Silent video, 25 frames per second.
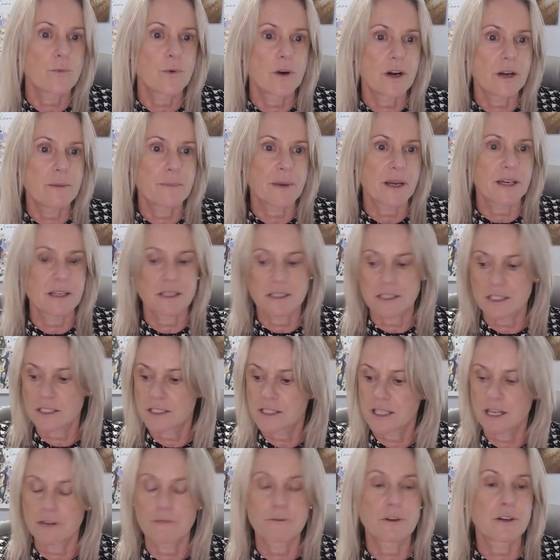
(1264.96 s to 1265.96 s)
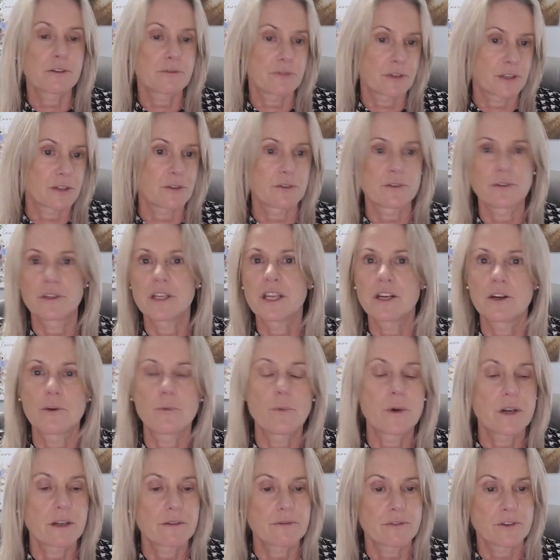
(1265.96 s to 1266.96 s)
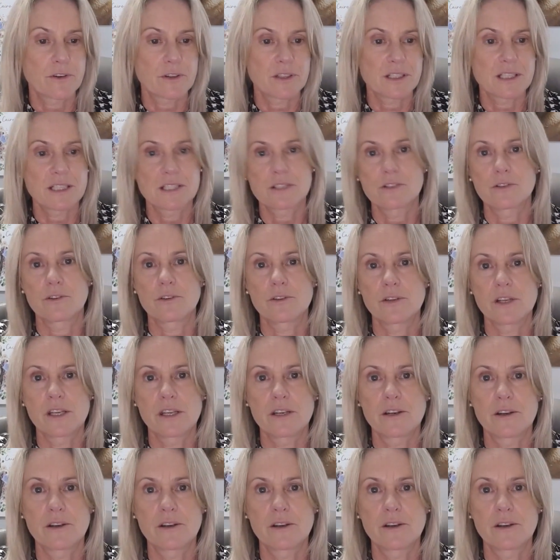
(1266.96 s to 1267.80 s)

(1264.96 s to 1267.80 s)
worry about it, just get rid of it, or, whatever it is, or,